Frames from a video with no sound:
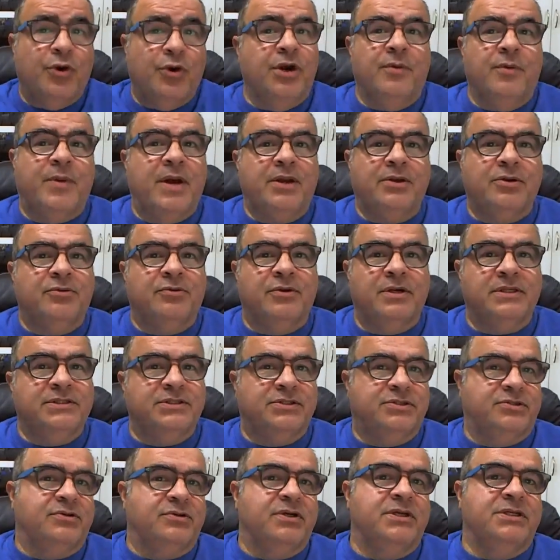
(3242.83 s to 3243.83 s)
about your
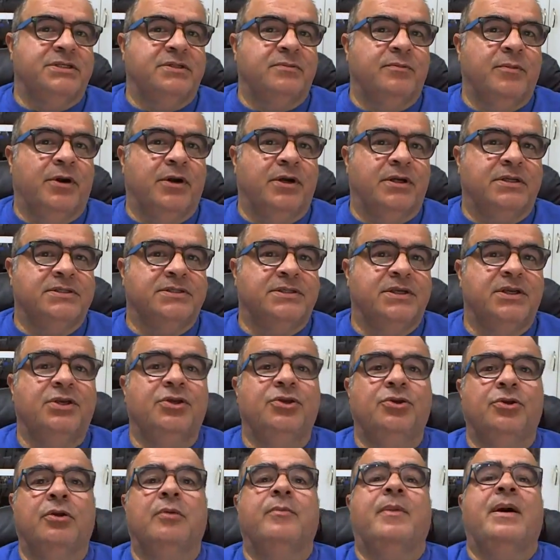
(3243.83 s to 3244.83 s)
registration marks.
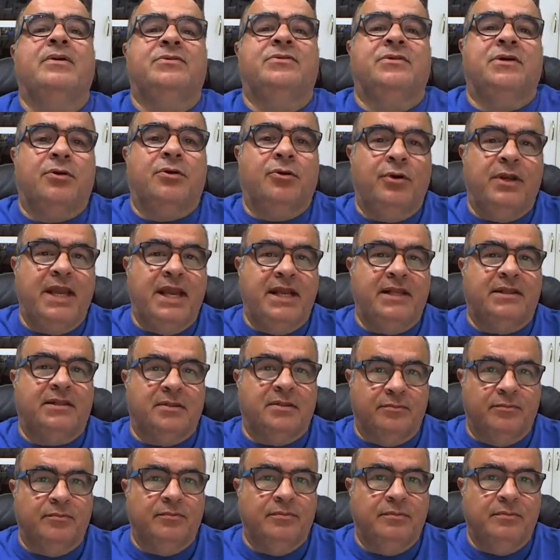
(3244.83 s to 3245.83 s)
You're about to create
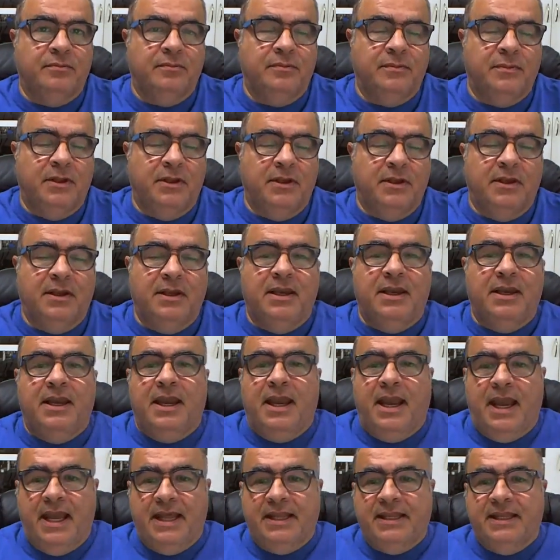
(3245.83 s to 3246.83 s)
them.
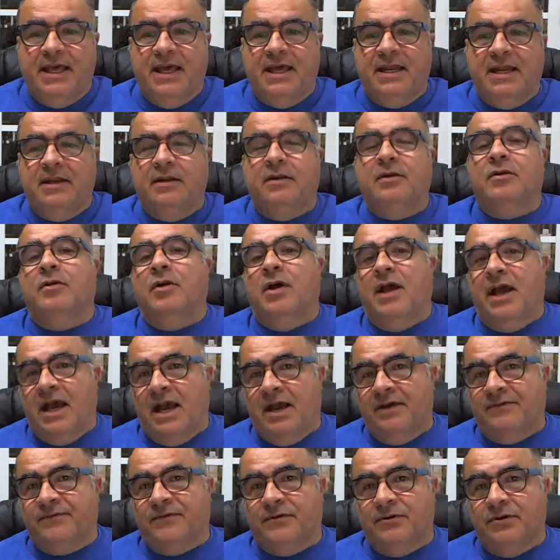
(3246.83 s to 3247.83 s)
And then
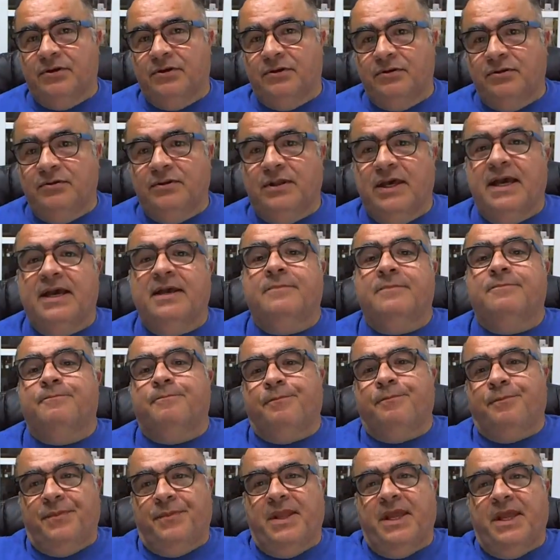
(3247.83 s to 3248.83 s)
after you do that
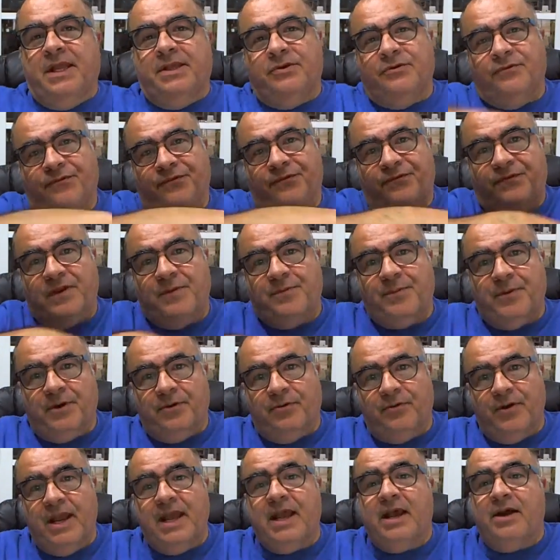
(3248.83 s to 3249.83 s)
and you flip it
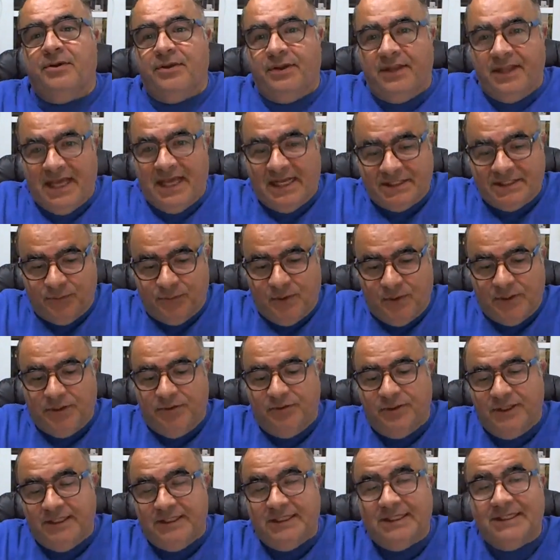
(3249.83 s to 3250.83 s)
around, that's when you
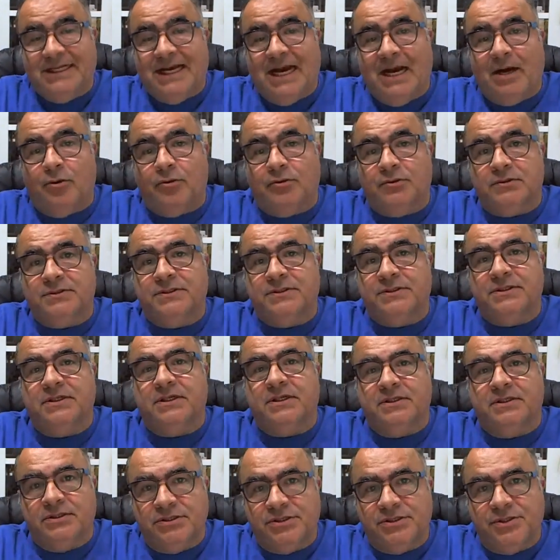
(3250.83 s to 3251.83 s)
need the dowels
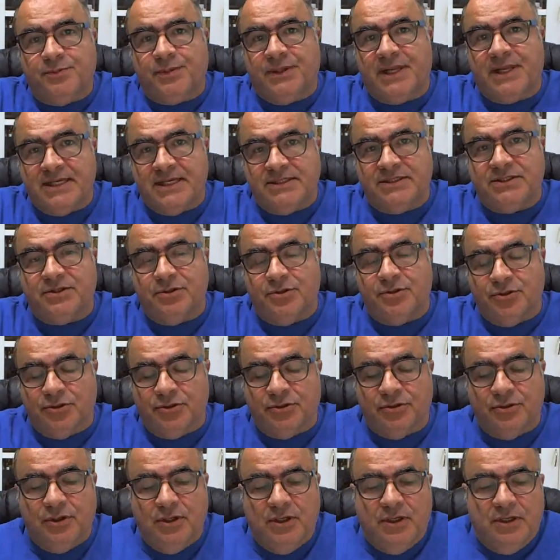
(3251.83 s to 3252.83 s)
to place
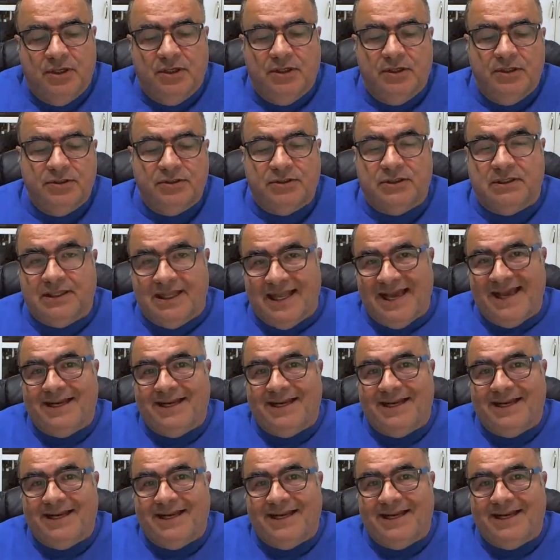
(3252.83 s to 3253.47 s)
your, to line it